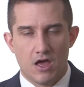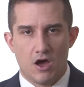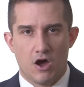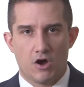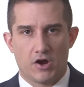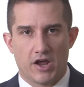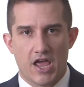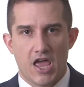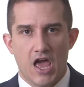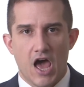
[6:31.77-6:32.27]

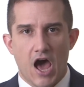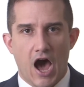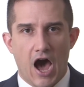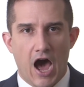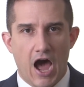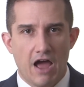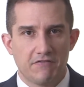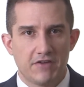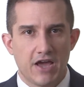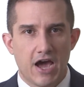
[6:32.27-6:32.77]
Okay,
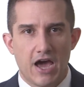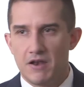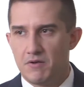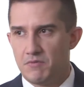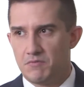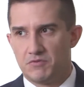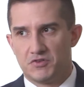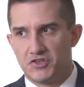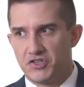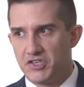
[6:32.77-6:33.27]
I've got
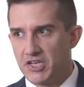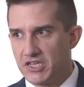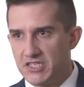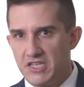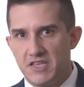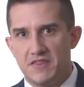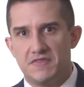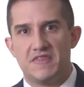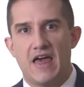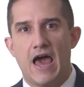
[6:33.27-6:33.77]

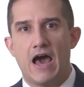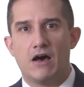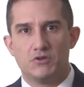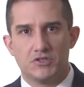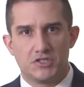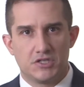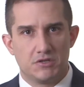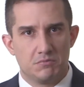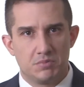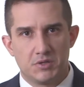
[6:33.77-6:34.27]

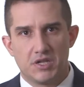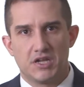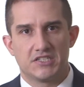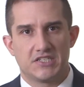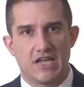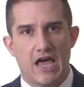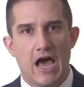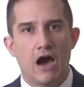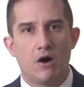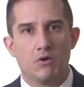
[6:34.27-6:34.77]
60,000 plus
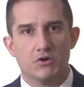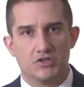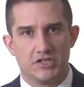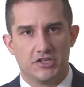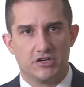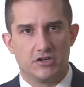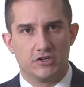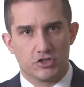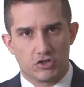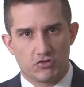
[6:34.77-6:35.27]
hours
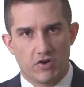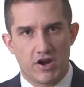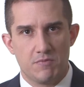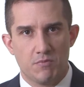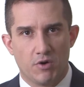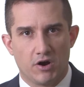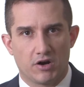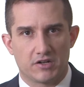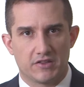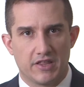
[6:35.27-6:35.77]
in on
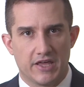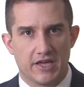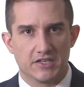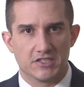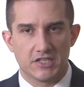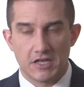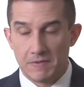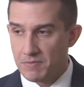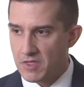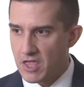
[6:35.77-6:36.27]
trademark
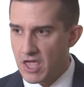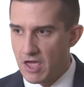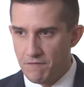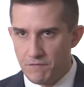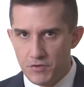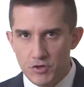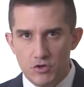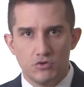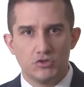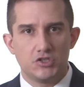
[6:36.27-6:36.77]
things. If
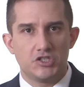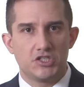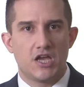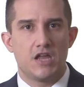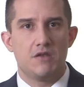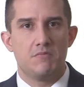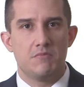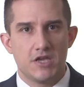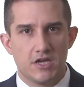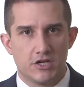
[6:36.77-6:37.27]
you
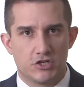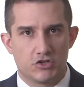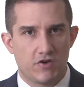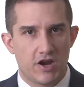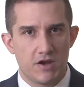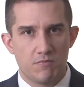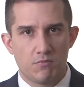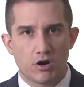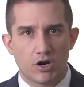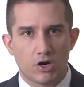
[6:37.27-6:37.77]
send me a
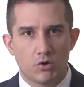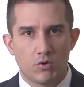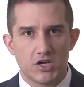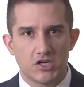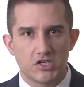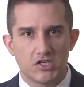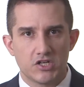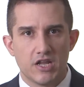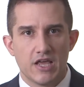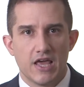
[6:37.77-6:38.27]
trademark
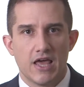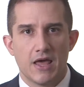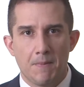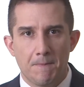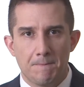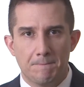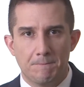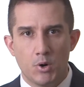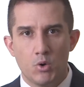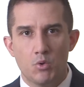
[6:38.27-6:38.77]
question,
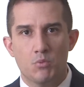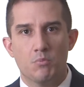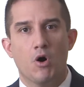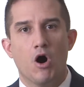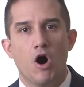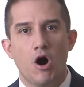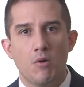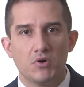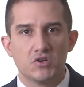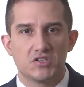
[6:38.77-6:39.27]
boom,
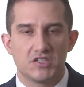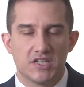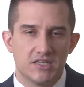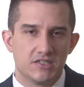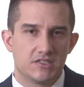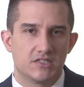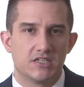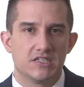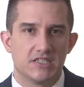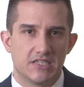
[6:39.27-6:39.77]
almost
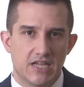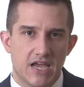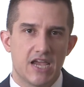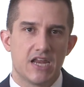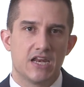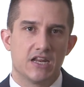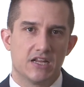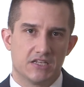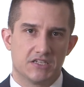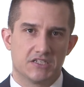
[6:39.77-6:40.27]

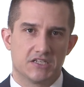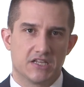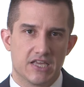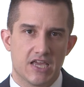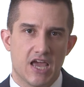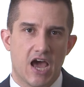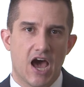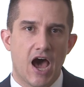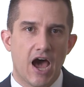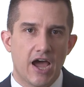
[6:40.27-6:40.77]

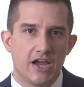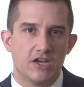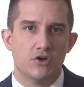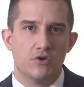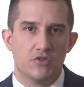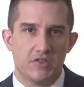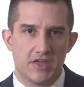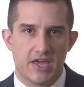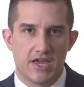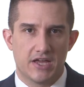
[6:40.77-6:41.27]
instantaneously, I
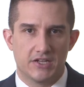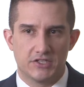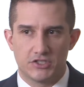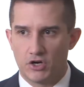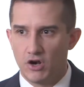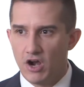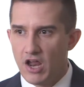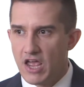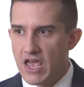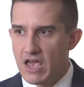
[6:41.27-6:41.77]
know the
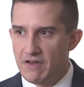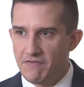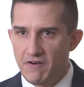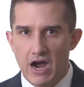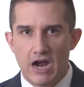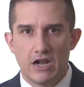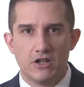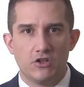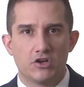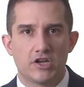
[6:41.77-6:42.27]
answer. If
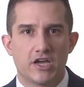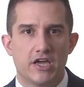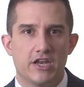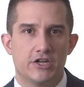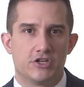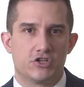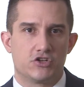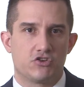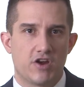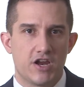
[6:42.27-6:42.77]
I look at a
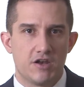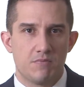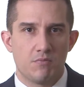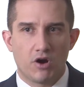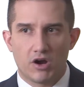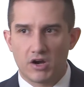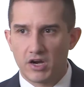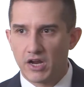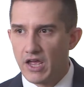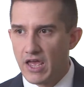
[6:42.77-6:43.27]

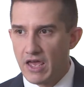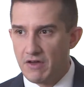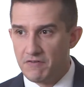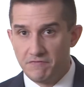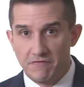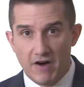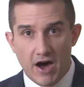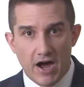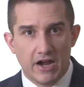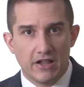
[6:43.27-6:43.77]
trademark
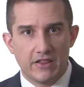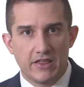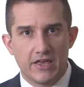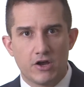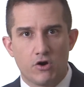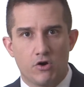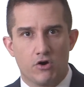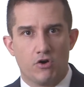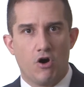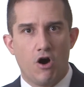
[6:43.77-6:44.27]

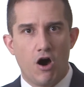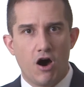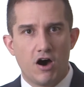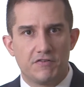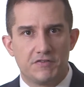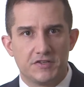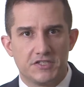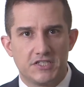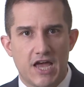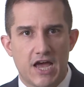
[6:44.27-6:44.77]
filing or an
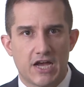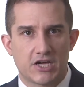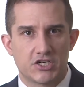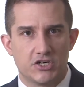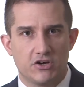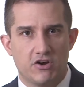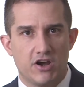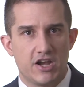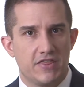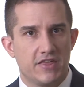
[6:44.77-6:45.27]
office
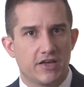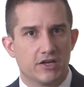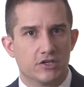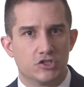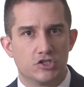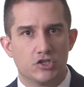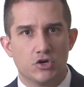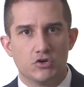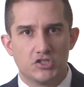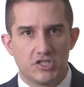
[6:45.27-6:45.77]
action or anything
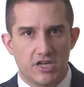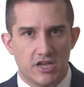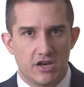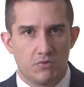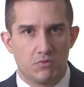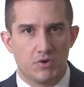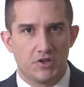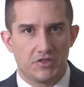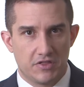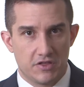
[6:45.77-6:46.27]
associated
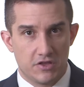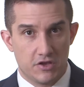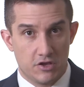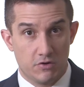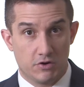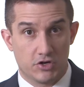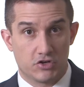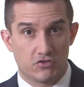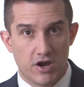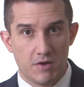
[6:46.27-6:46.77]
with,
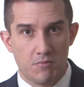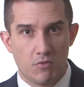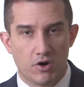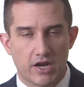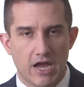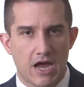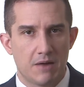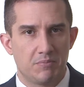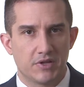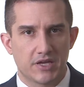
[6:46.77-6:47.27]
a
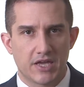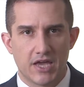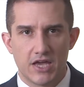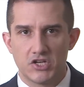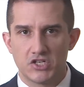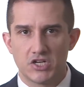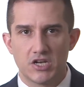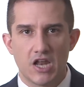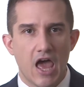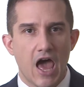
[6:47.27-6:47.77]
trademark
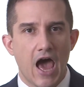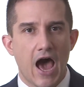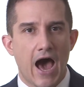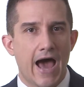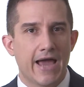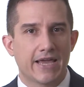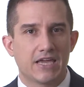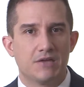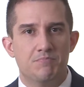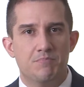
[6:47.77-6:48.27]
application,
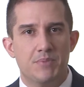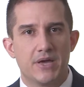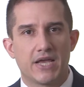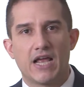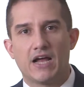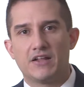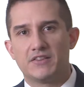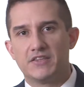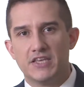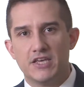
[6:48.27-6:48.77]
I can pick
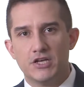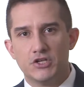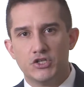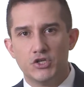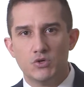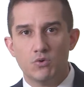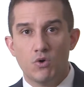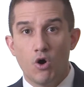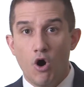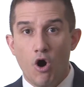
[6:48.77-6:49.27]
out the
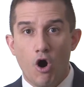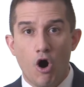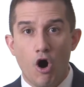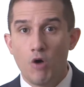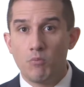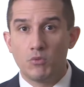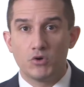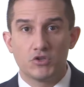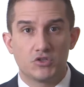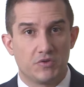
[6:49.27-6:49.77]
issue
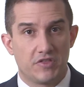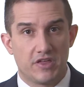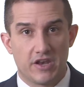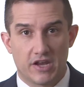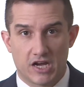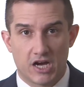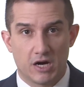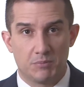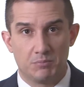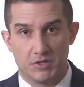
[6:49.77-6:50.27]
almost within a
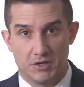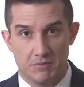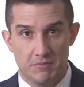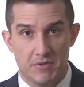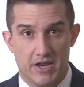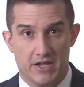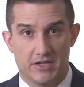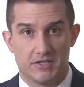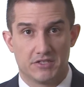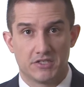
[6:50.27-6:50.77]
couple of
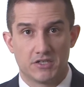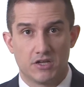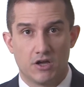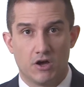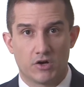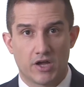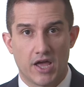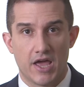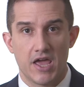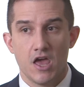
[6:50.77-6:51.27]
minutes.
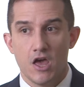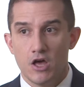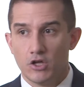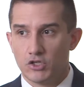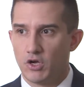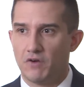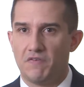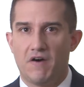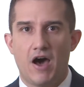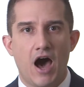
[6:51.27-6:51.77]
Okay,
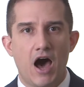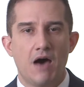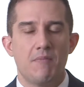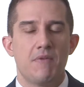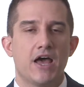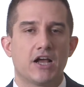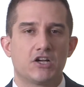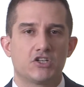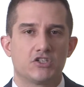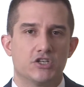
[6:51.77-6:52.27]
so if I'm
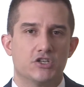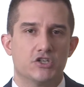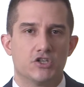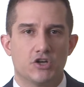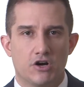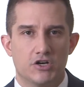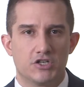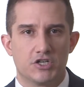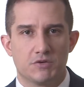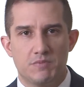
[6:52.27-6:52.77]
actually
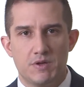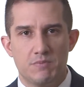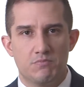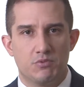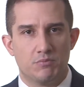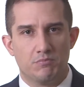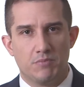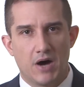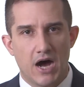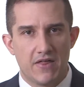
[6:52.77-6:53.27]
charging
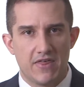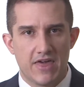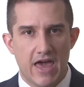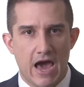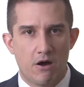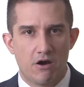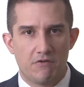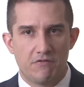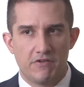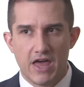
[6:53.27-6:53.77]
people by the
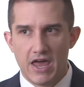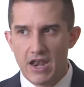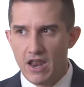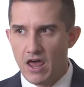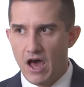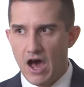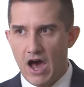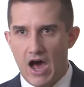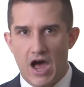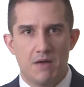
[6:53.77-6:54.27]
hour for that,
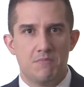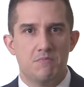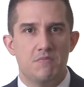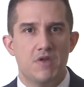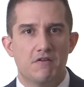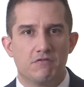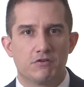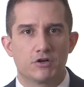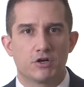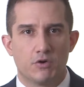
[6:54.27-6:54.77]
I'm
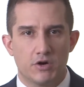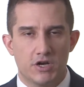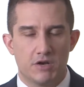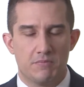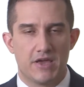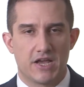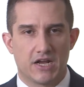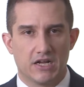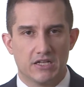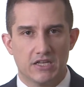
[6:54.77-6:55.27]
never going to
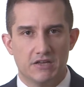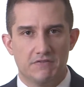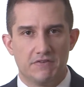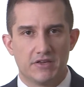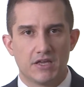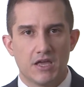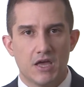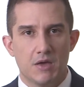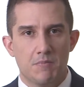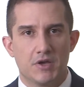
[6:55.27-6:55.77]
make a
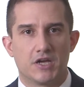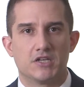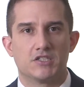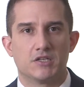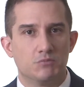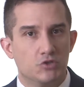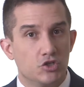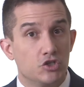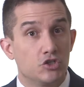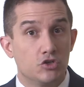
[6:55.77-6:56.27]
living because
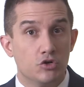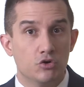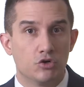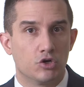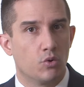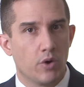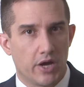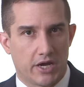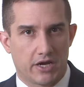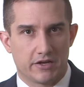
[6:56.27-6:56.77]
I'm just too
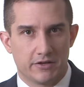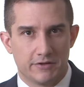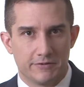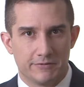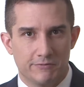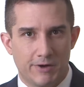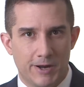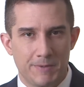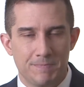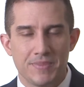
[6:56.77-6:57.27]
quick,
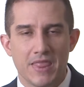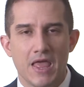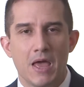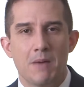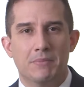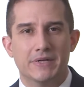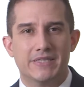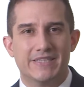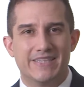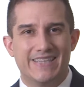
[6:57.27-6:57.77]
right?
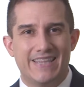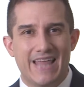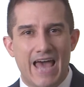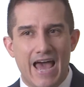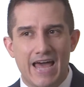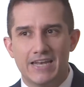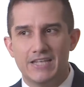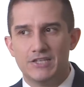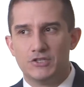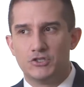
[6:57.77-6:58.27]
But
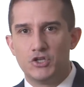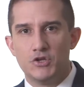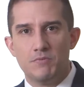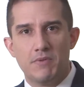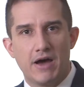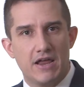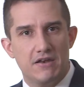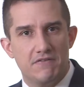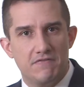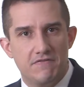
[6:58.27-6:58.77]
that is to
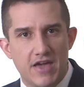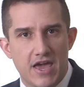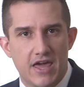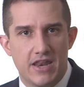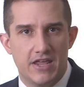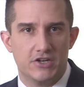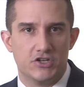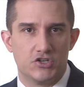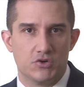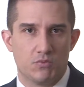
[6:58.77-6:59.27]
my
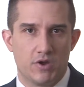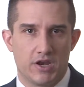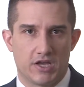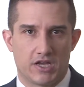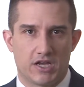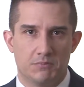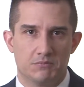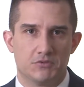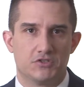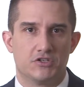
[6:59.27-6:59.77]
advantage when it
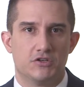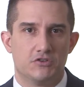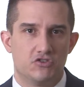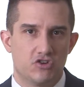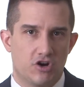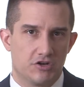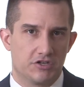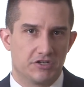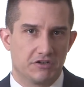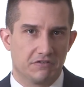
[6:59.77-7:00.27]
comes to
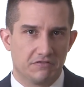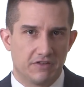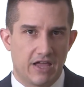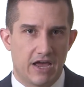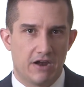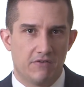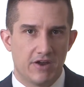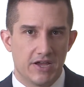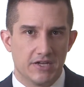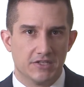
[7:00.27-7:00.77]
charging
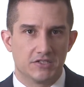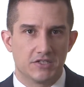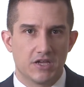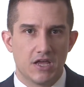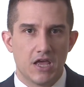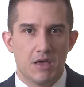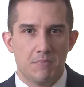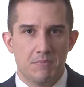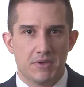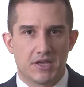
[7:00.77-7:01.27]
flat rates,
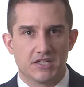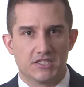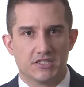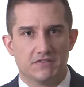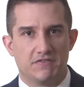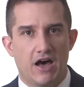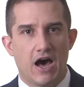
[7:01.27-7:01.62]
because if